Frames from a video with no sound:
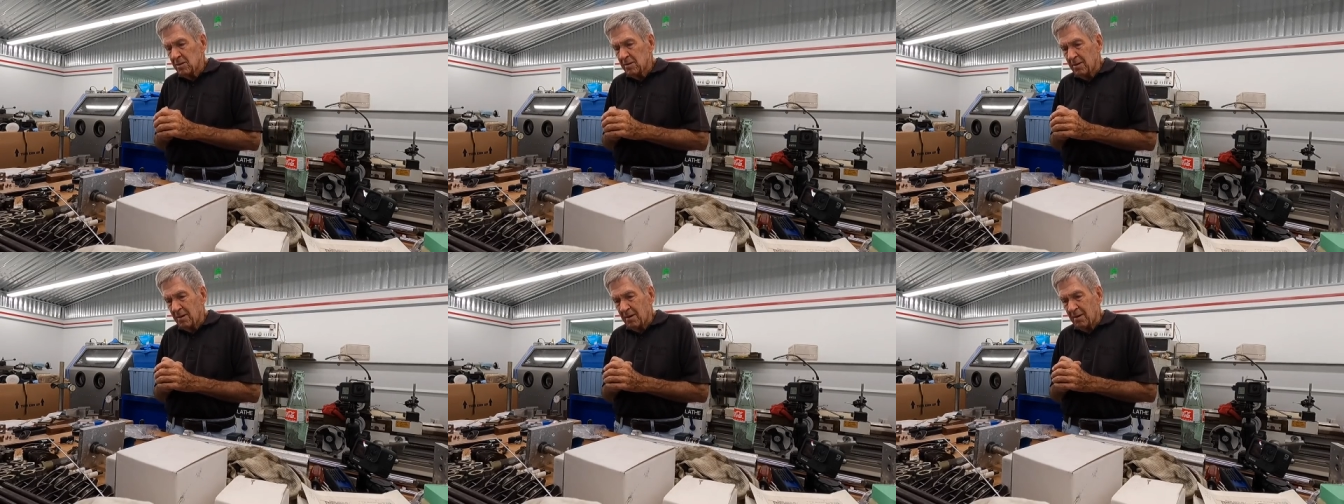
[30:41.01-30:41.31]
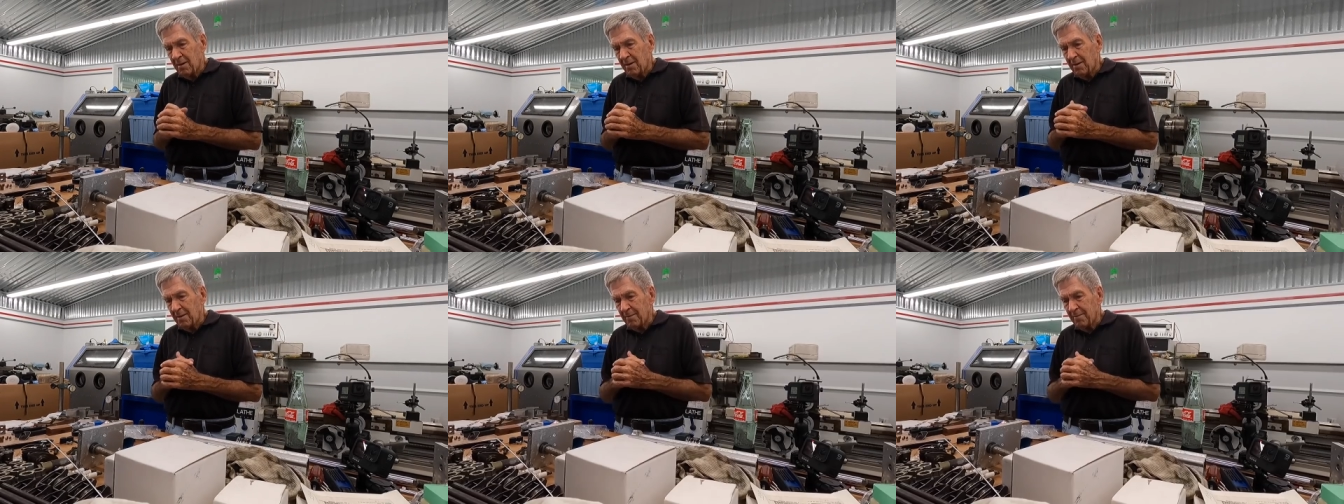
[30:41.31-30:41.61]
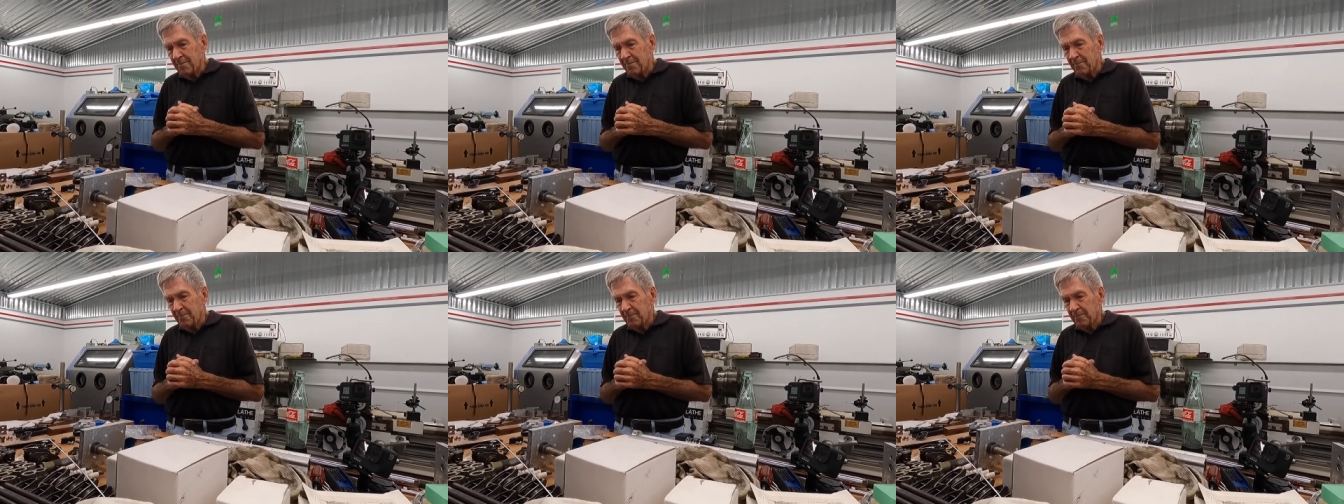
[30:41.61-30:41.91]
uh,
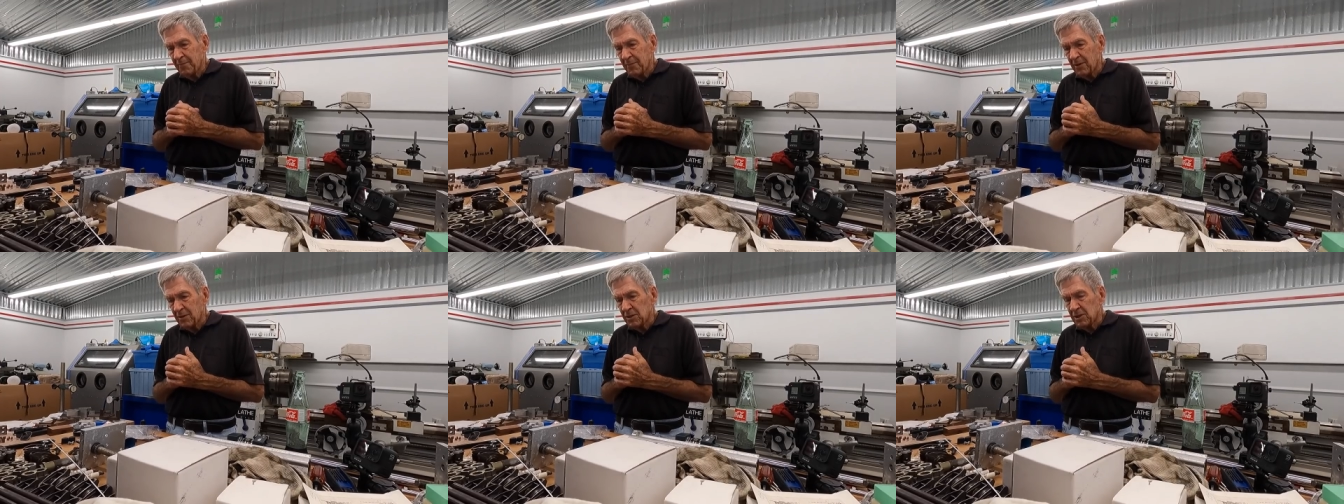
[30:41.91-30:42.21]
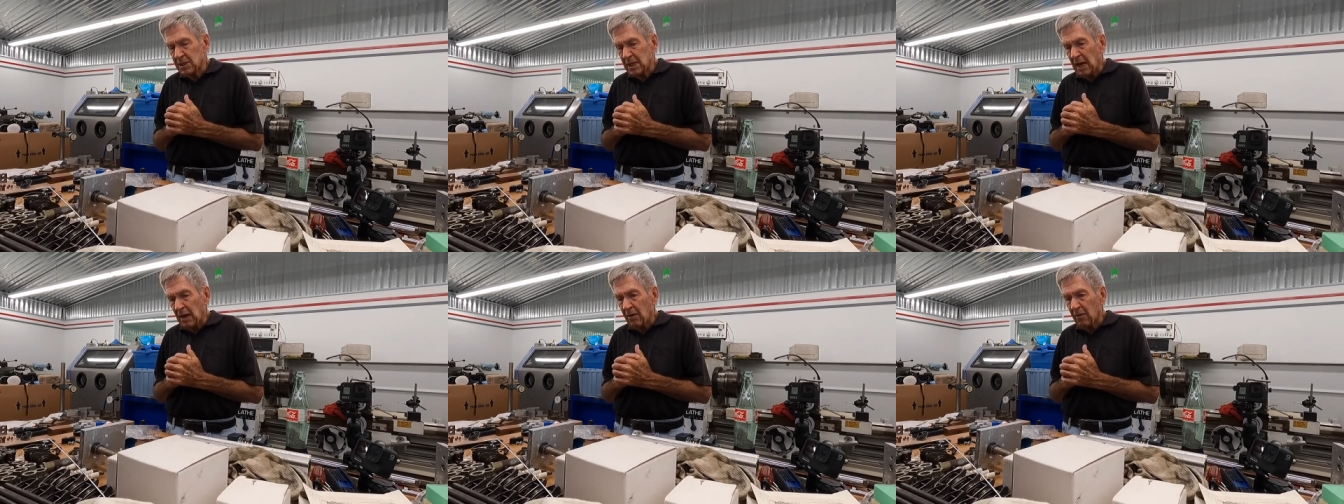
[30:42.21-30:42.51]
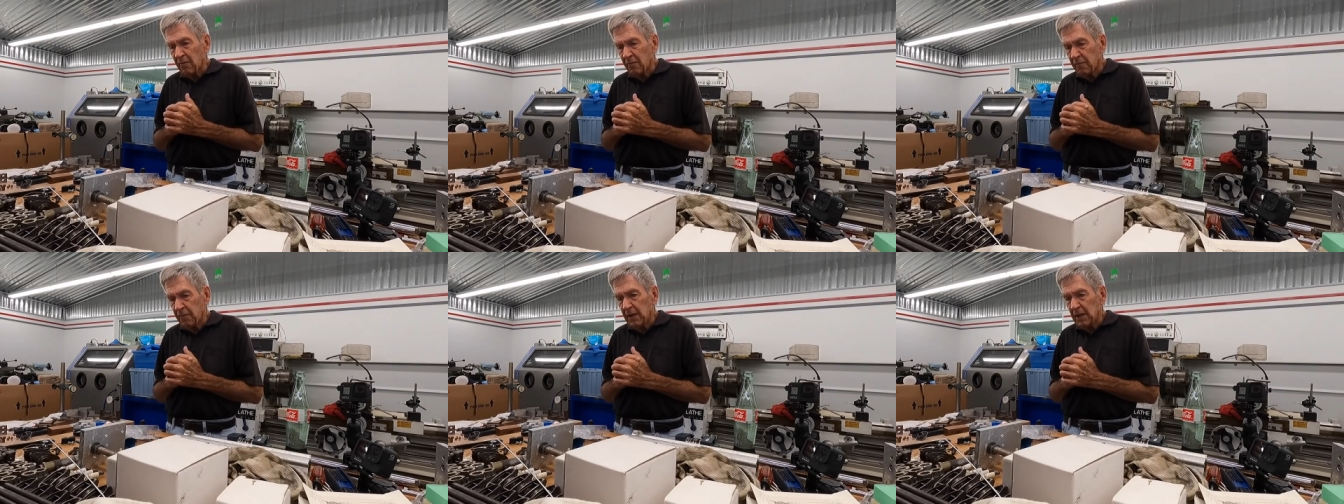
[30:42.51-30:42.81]

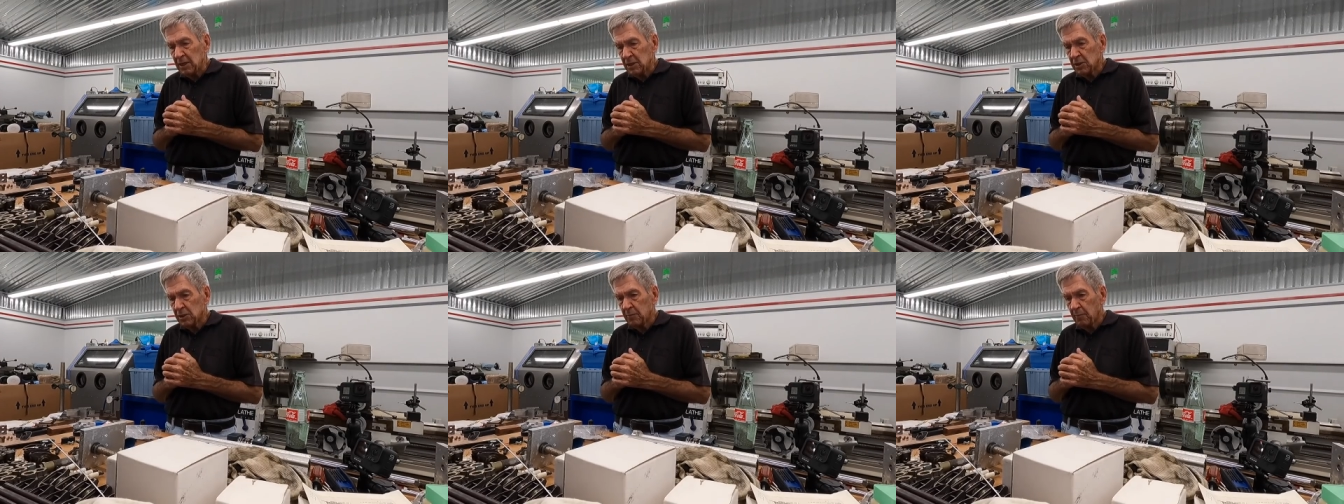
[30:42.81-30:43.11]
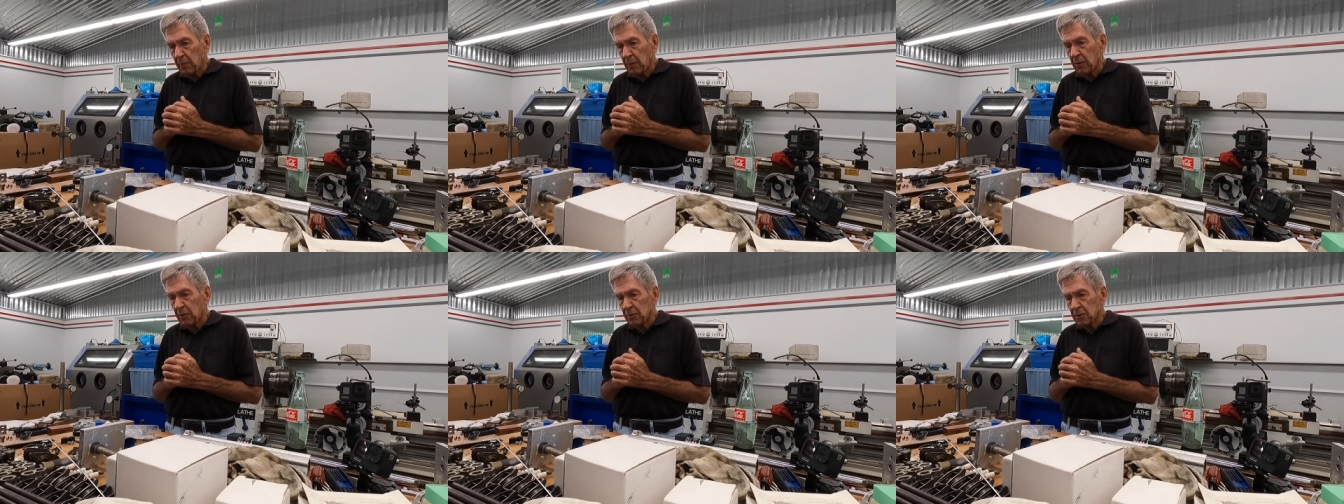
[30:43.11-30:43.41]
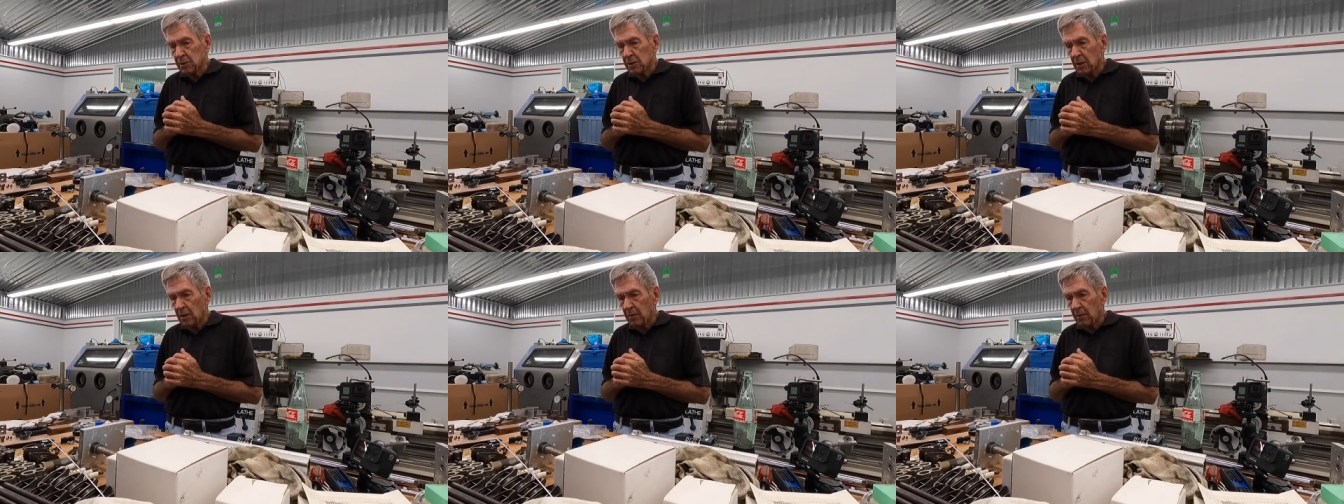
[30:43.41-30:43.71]
sour-faced
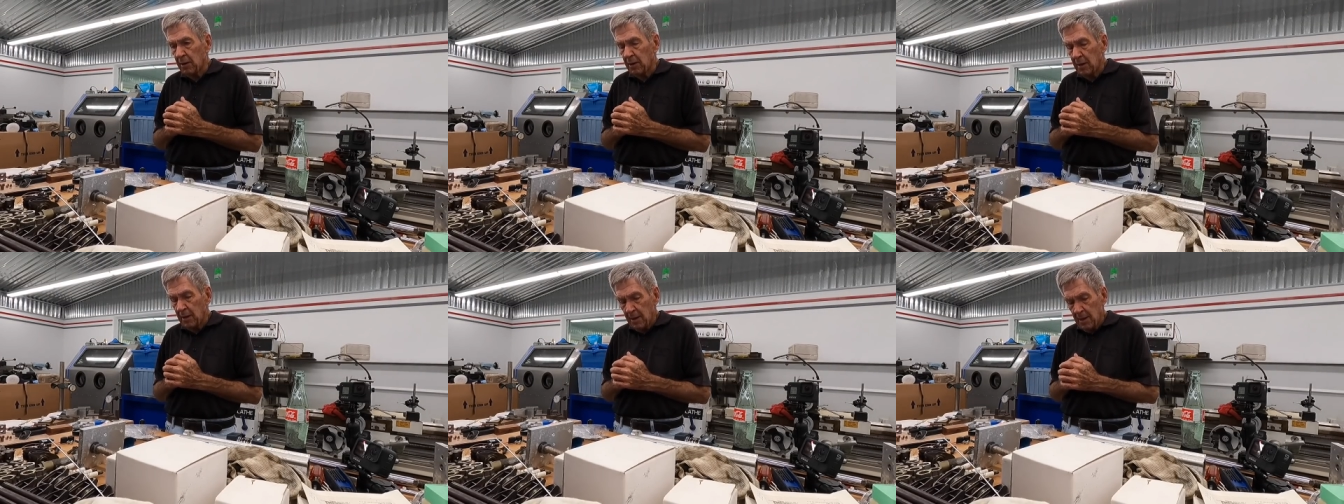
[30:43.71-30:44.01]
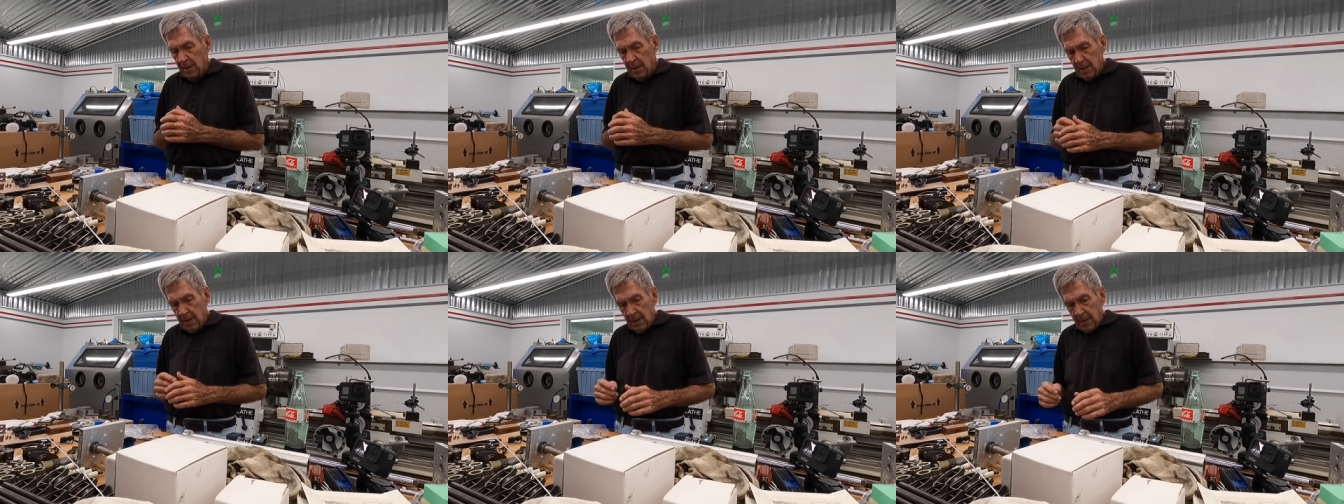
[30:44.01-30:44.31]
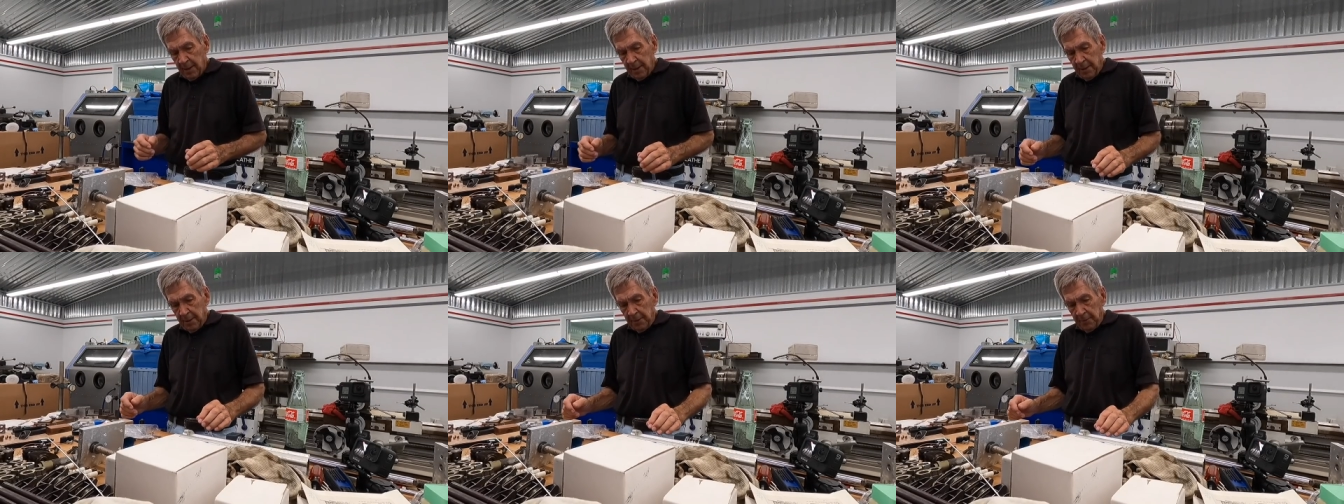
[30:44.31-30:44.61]
person on it. It
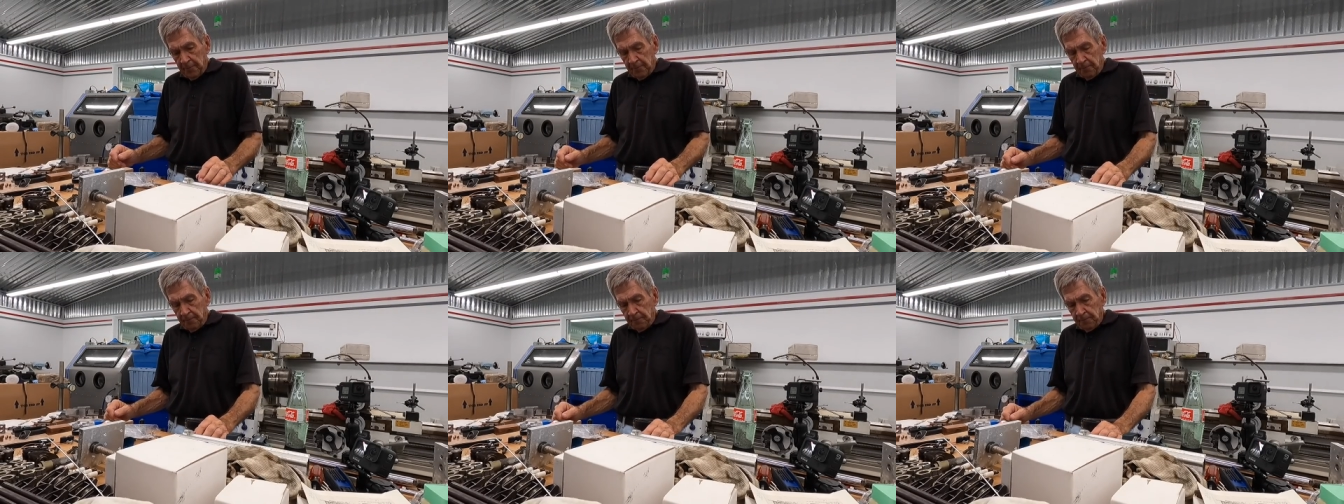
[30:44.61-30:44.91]
does.